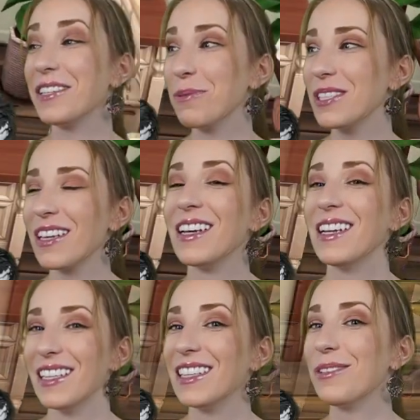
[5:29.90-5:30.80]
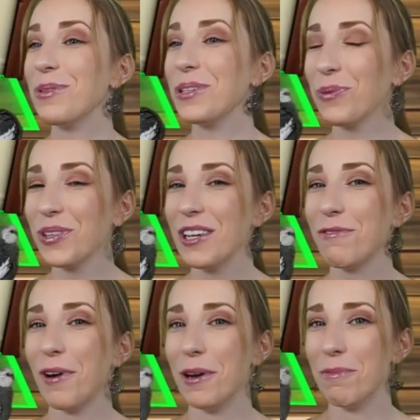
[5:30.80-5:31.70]
was a really
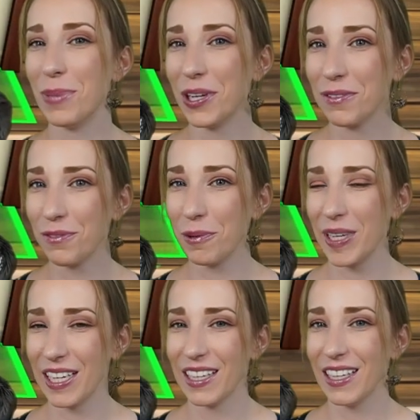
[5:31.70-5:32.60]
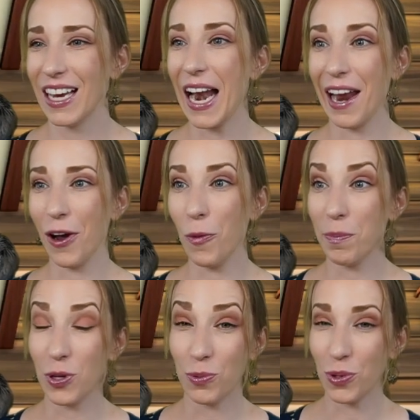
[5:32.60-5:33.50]
fun build for me, and I
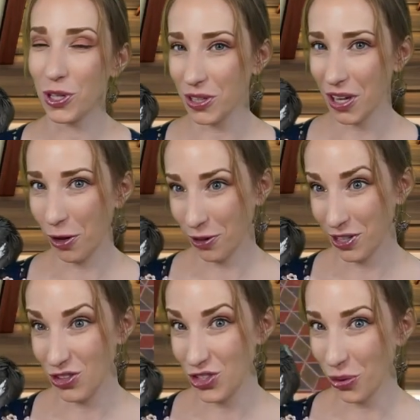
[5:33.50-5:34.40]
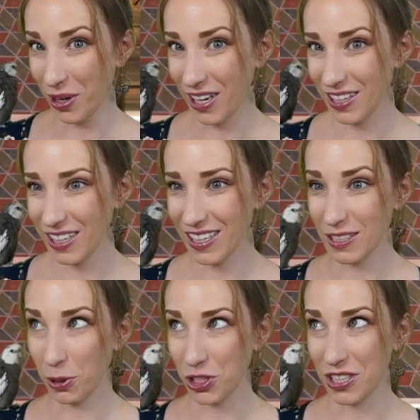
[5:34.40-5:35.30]
hope you will all enjoy it
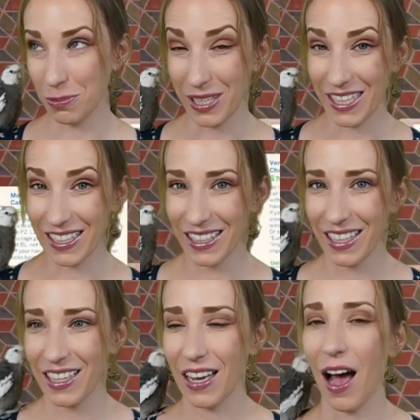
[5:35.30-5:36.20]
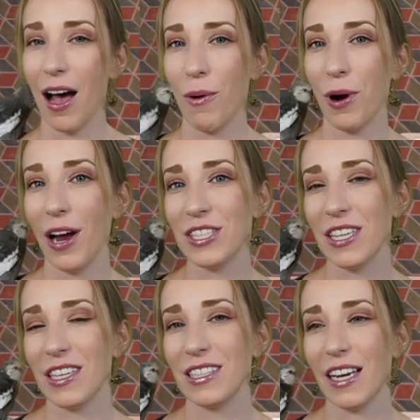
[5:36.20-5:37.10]
as much as me. We're on to
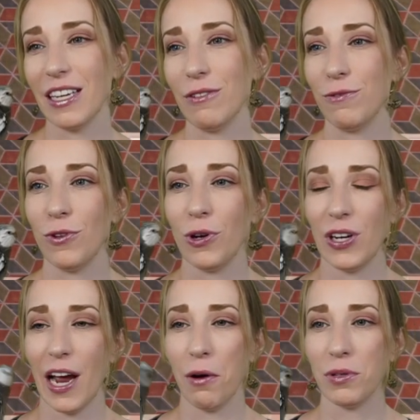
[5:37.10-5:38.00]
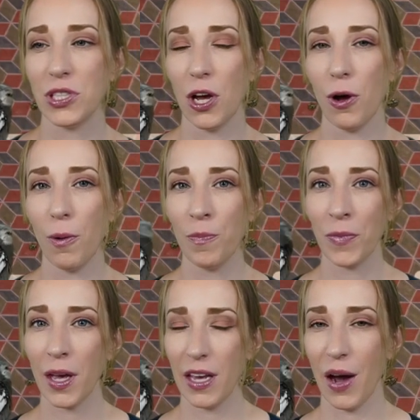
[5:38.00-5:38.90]
the second floor now. So
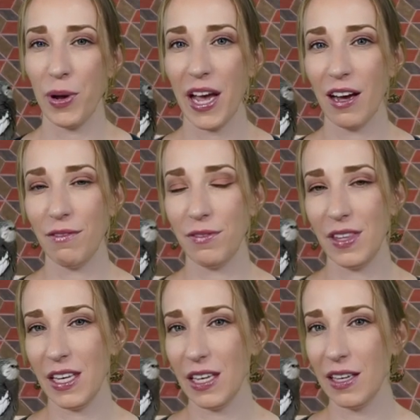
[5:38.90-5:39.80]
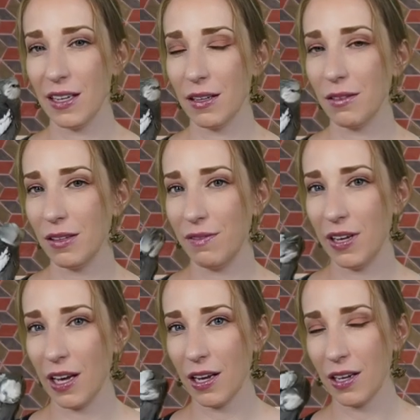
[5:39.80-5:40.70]
yeah, we have the
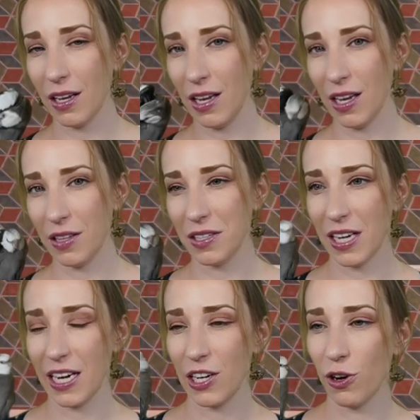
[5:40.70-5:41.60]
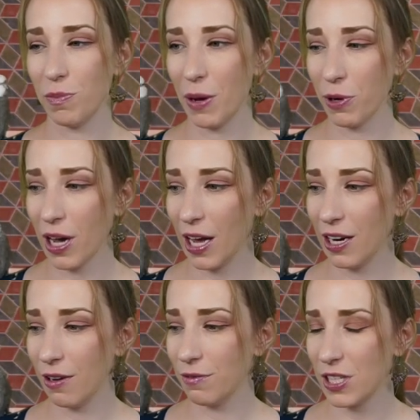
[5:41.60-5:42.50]
living and the dining room that were
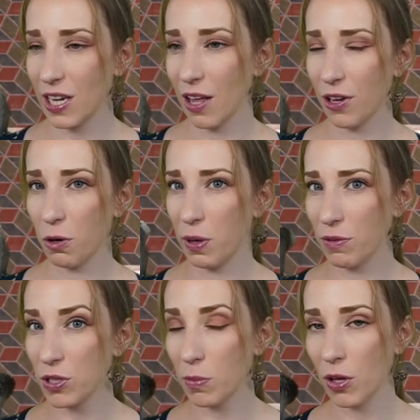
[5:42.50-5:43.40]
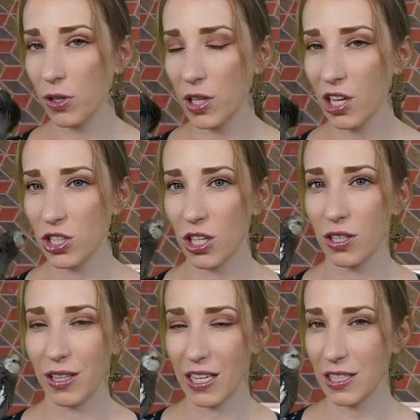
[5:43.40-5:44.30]
kind of together. We have a small little
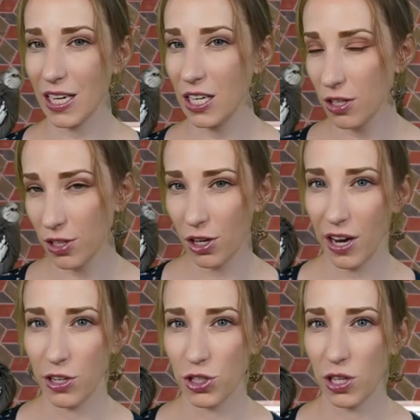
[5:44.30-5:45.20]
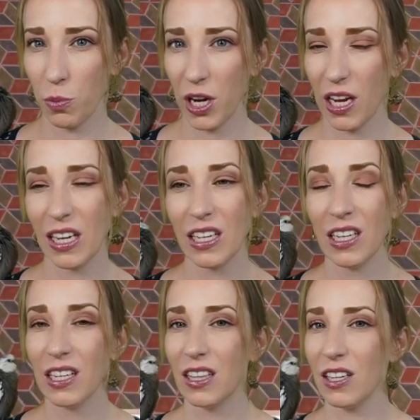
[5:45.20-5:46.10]
kitchen, that tiny little entryway.
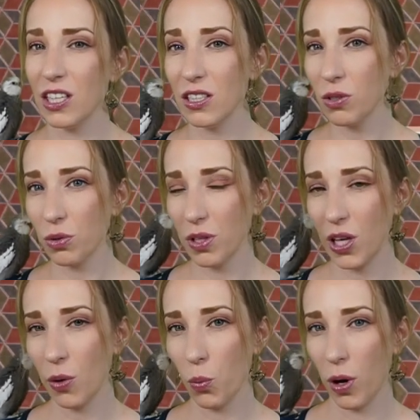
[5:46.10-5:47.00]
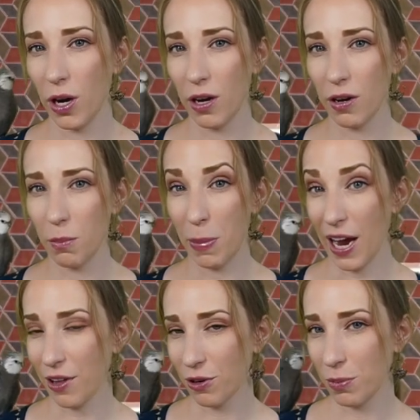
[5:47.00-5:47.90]
There is only one
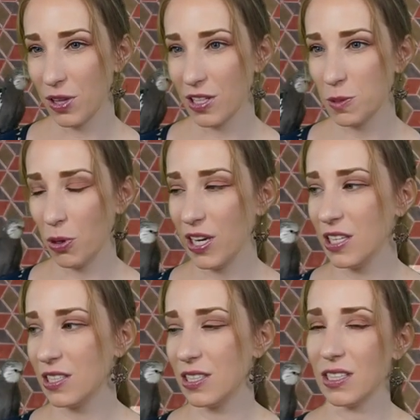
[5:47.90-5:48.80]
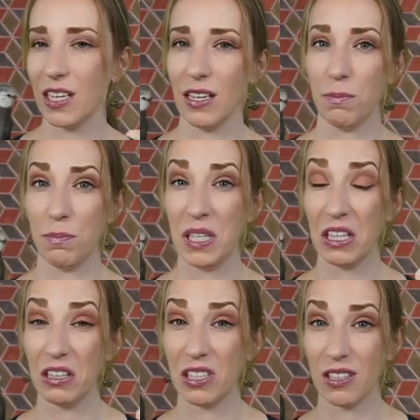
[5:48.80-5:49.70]
bathroom in this place
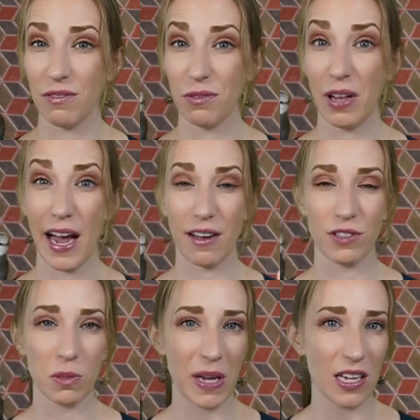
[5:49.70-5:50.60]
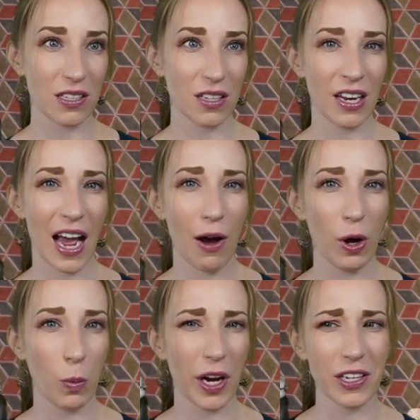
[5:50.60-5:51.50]
because of lack of space and how
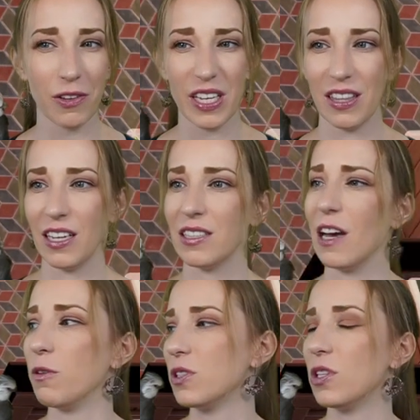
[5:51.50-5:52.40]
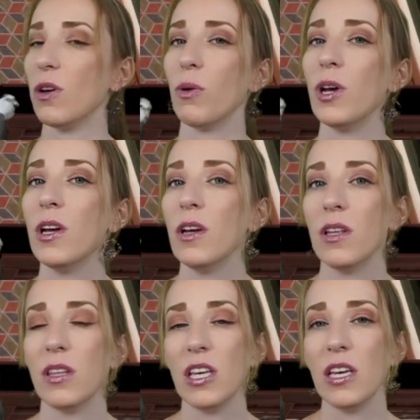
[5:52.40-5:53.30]
I wanted to lay things out. So
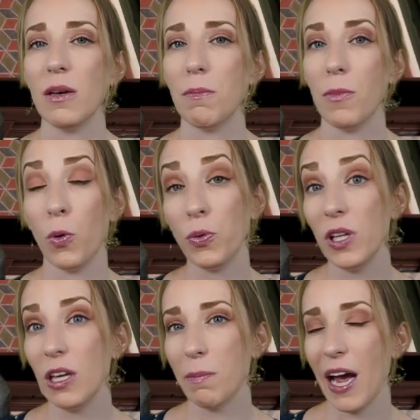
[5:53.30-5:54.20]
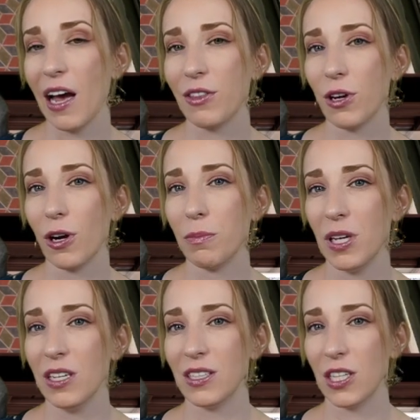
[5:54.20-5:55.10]
the only bathroom
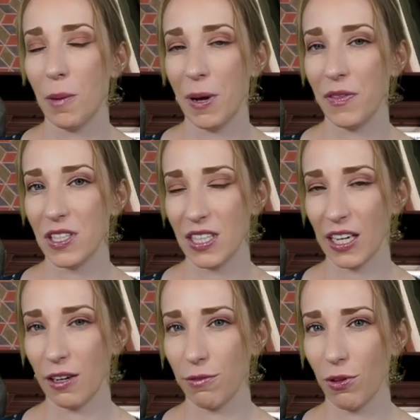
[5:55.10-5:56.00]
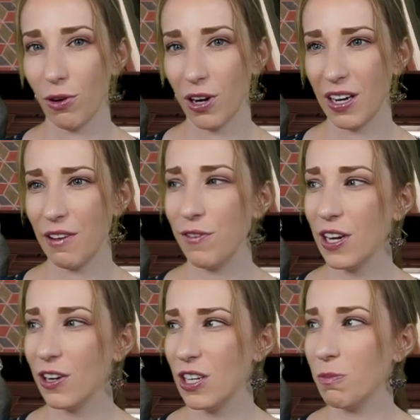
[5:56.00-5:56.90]
is up on the second floor, and I
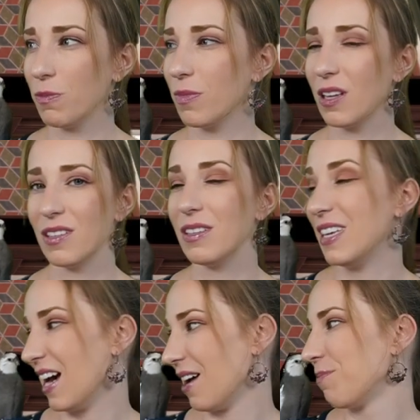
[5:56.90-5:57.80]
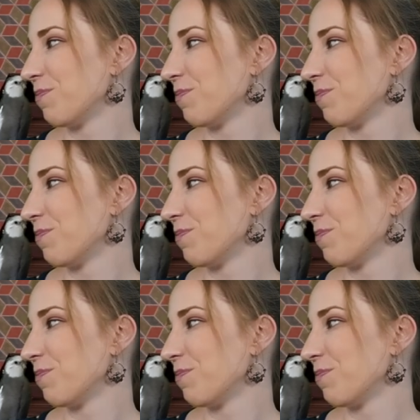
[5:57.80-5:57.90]
figured, yeah,